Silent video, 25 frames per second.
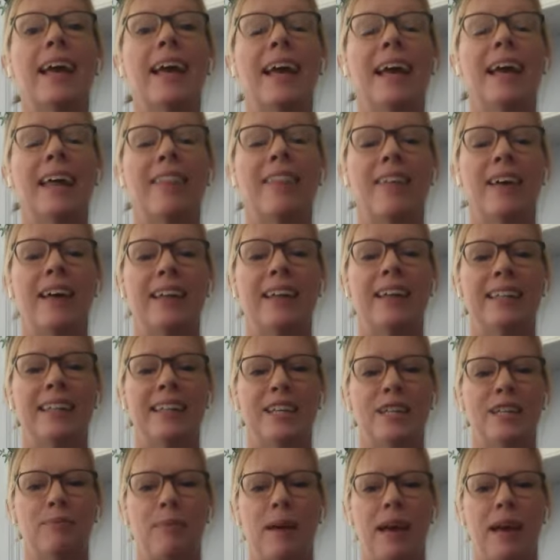and then
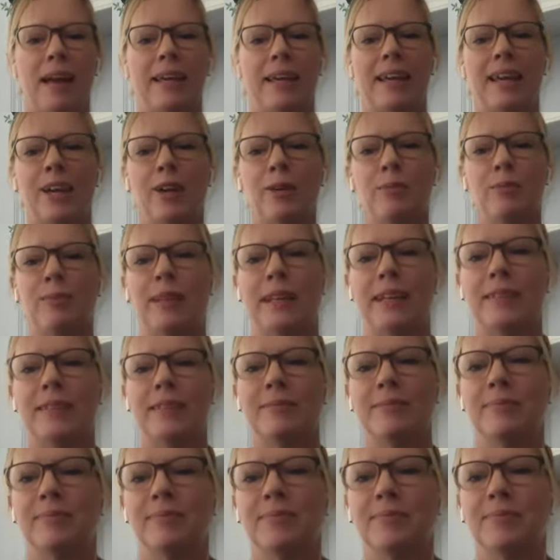kick back,
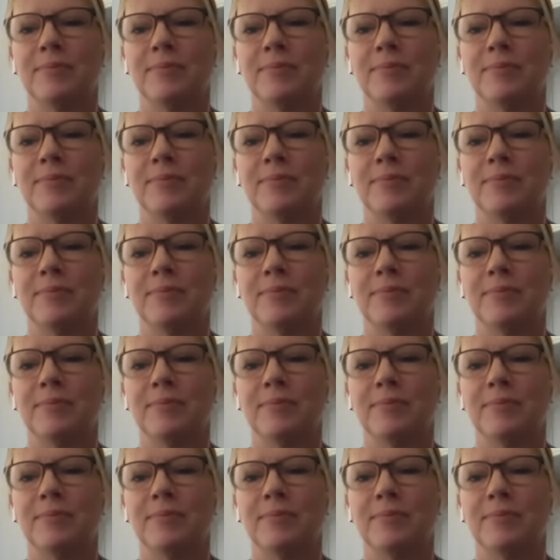airplane.